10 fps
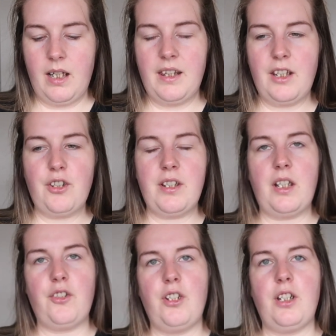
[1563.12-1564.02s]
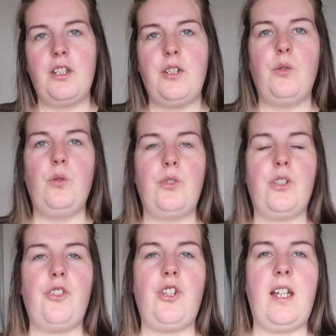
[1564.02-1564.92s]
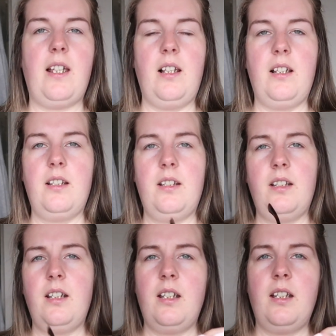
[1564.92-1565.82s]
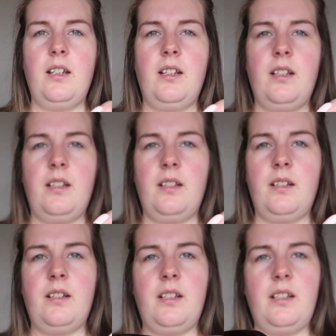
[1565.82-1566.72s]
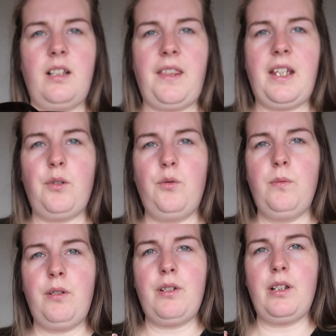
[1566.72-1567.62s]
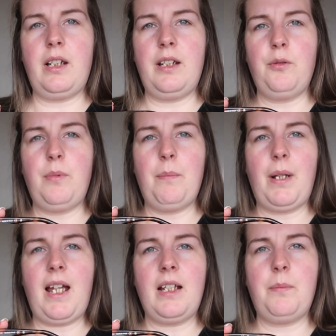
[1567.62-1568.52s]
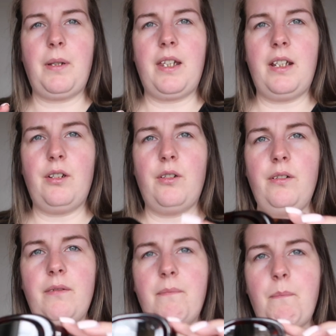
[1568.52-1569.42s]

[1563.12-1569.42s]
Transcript: They're just such a nice tortoiseshell. Like they almost look a little bit black, but they're not.